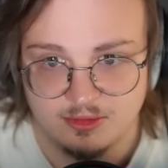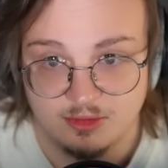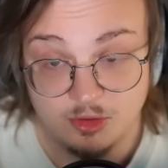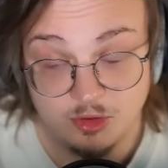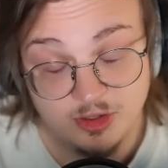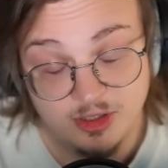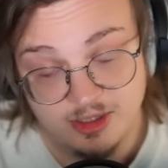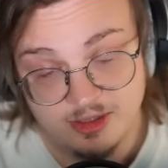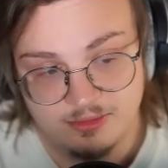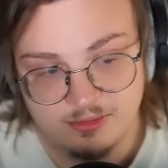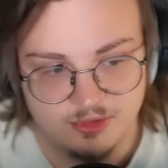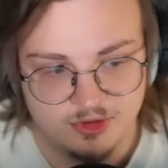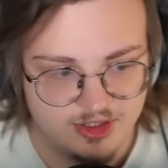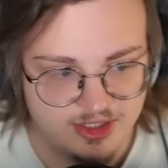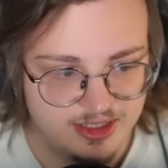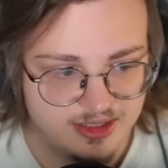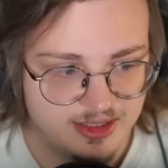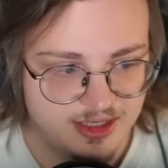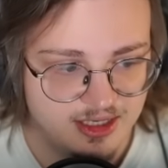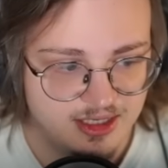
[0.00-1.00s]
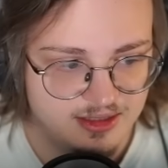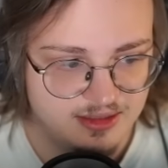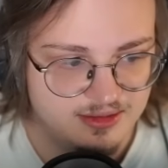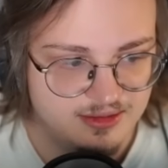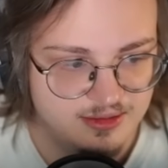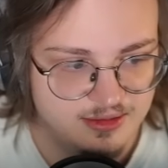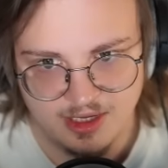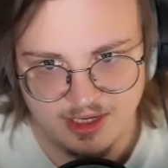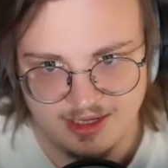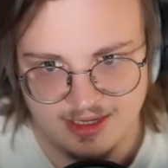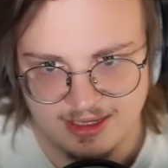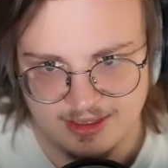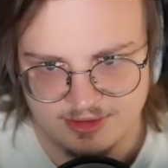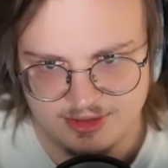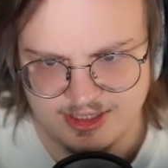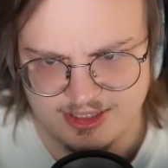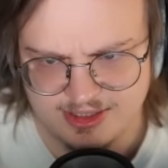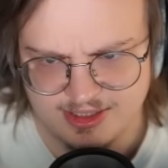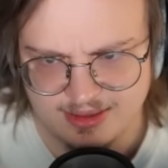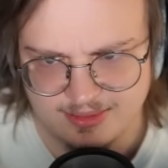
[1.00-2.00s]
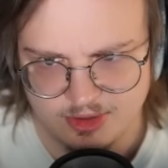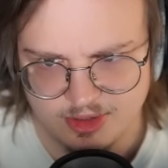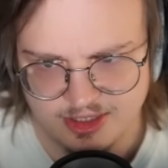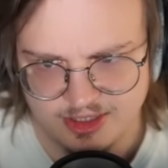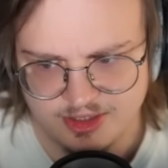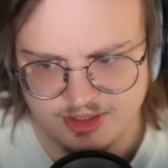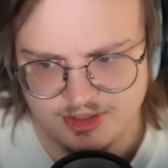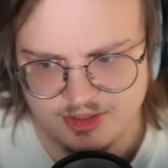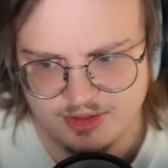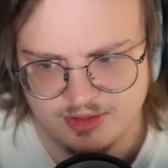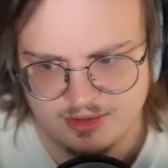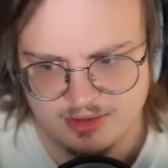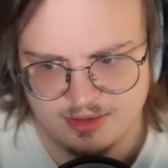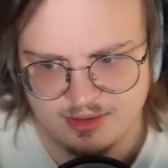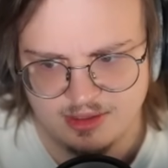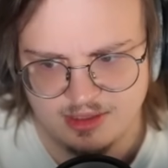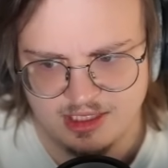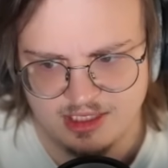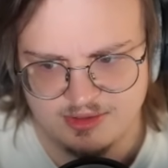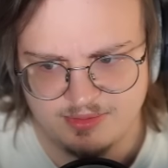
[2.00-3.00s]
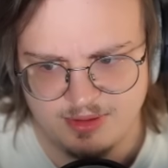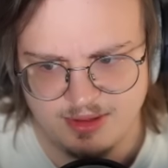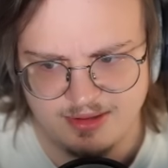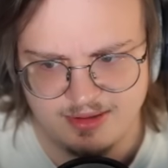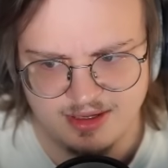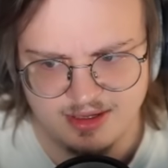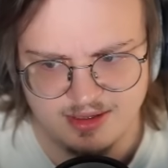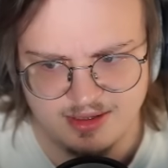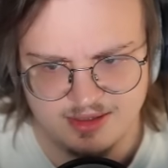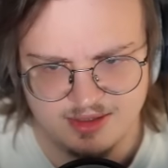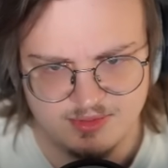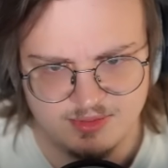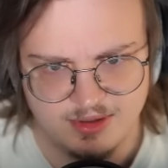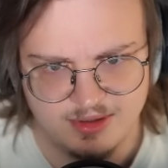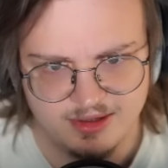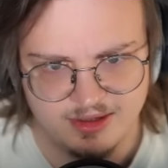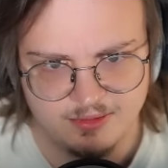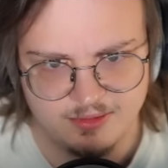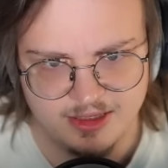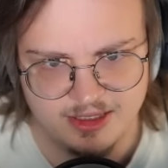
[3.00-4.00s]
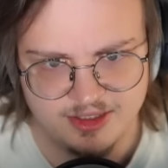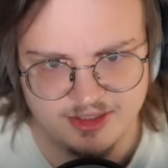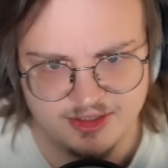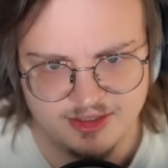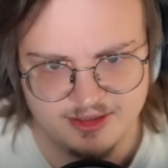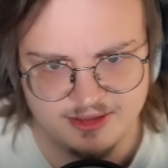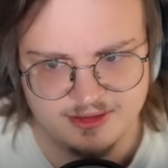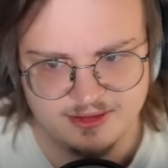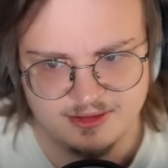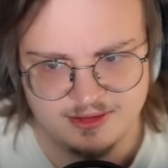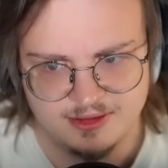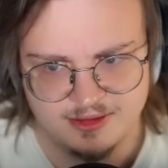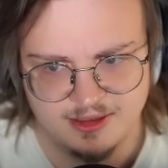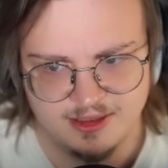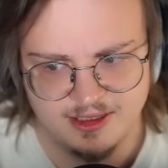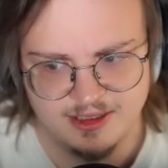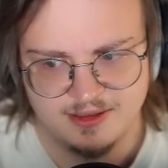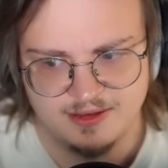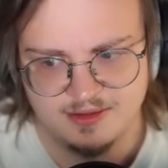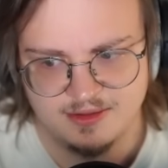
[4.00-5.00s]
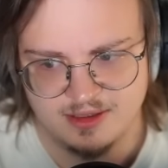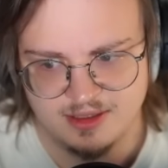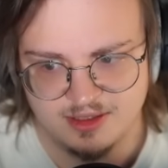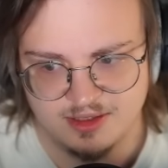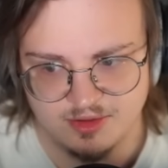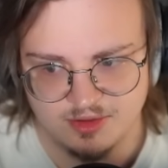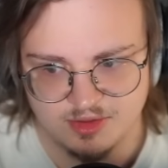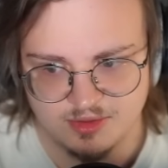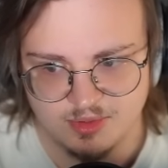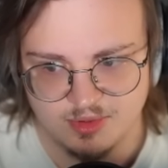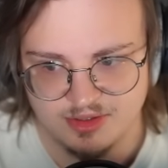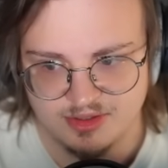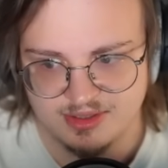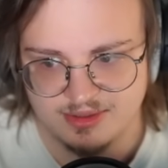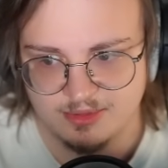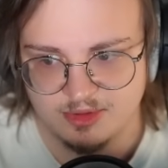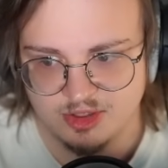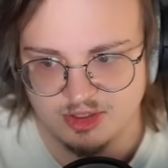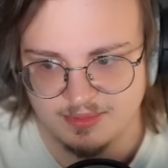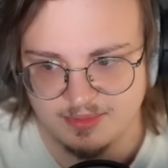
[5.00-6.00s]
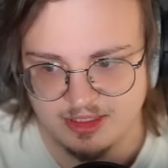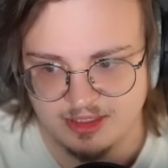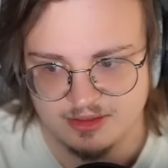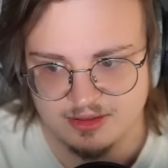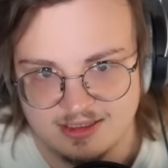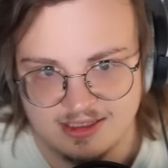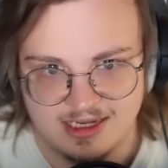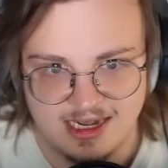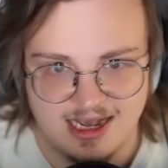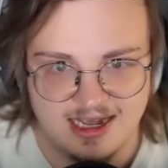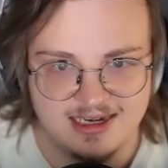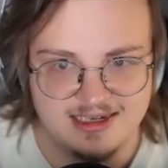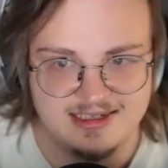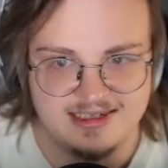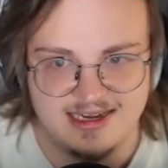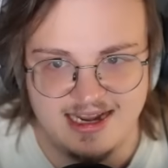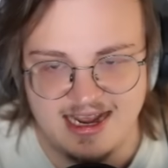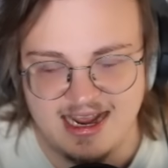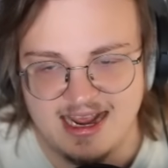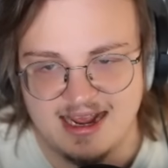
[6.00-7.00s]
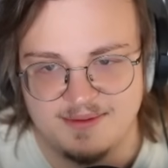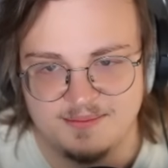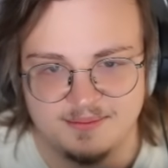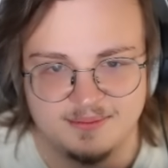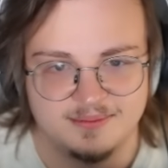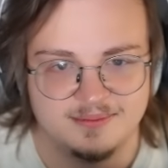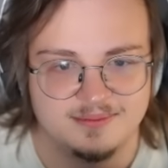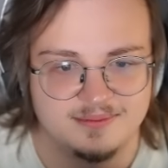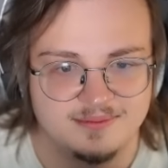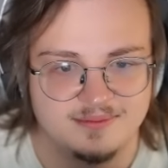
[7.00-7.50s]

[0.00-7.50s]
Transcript: Okay, we'll take that. Okay, now it's sees Double Edge. That's probably a, it's probably a range, huh? Yeah, that looks pretty similar to me. God damn!